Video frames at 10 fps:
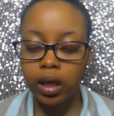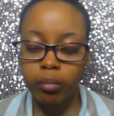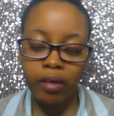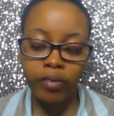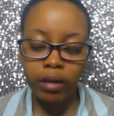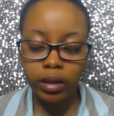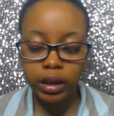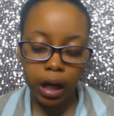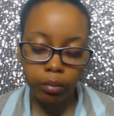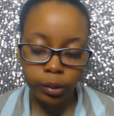And my favorite
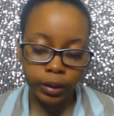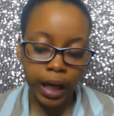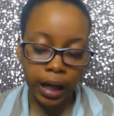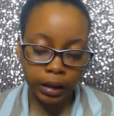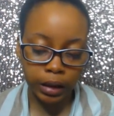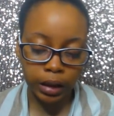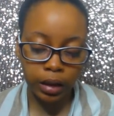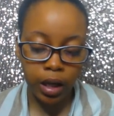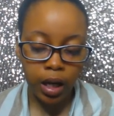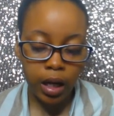chapter is actually